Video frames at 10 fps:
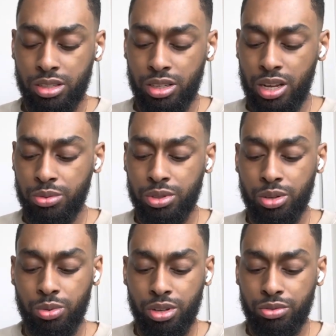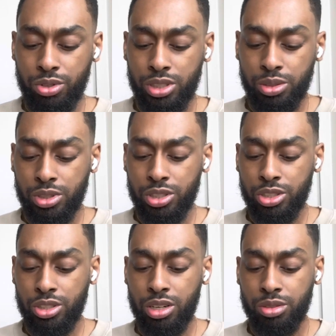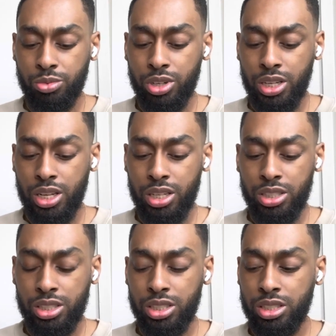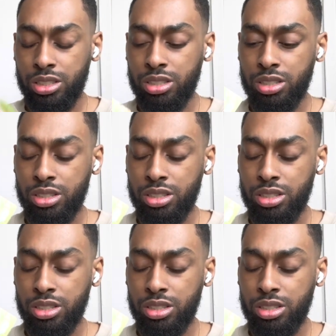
Yeah, with the Wheel of Fortune, with the strength. More your energies.